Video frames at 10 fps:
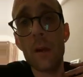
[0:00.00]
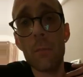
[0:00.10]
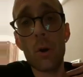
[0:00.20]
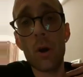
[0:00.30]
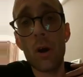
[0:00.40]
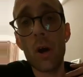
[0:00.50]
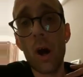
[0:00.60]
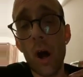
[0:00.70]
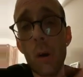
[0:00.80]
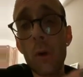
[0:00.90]
But
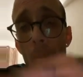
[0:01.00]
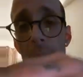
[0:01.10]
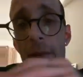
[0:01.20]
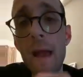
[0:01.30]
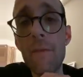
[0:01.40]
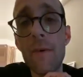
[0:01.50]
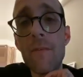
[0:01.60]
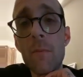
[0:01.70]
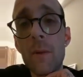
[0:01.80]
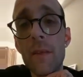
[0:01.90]
I want to be there for
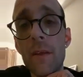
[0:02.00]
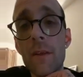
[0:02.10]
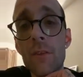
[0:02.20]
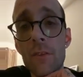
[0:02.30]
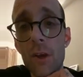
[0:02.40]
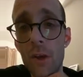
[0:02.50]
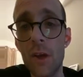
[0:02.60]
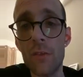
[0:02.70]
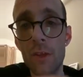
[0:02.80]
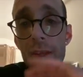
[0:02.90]
everybody
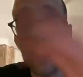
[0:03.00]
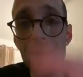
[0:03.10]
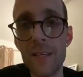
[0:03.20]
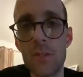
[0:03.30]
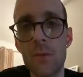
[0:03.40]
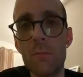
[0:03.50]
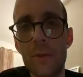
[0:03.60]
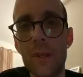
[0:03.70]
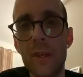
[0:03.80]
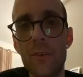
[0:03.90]
that needs
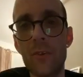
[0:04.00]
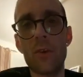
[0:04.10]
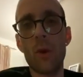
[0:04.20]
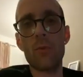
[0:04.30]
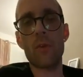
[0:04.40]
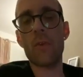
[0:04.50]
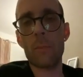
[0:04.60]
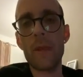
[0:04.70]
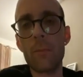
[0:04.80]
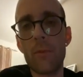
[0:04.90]
somebody, you know, the
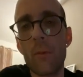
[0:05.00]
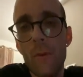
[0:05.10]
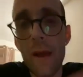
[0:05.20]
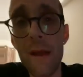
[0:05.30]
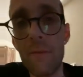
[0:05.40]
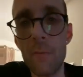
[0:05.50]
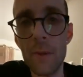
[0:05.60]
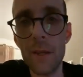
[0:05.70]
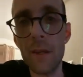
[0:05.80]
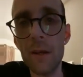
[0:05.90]
people that were there for
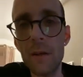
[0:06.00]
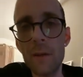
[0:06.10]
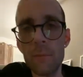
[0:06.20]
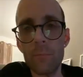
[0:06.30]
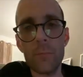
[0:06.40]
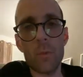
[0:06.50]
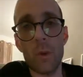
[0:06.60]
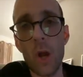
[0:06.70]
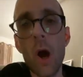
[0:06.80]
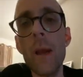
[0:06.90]
me
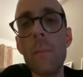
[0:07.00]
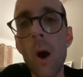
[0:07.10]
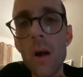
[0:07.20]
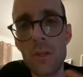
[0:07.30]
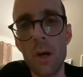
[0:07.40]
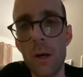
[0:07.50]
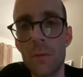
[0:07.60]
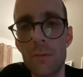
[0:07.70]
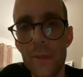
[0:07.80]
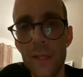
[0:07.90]
when my time
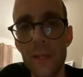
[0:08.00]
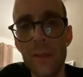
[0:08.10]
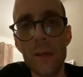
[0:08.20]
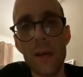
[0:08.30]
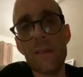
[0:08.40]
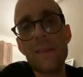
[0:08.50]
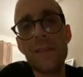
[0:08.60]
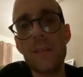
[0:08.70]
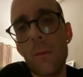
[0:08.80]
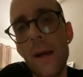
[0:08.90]
of need. And this
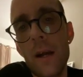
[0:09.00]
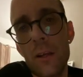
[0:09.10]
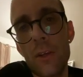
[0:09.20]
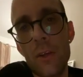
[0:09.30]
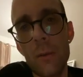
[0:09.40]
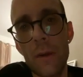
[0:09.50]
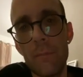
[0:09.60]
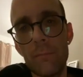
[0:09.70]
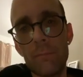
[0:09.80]
is the way I can do it.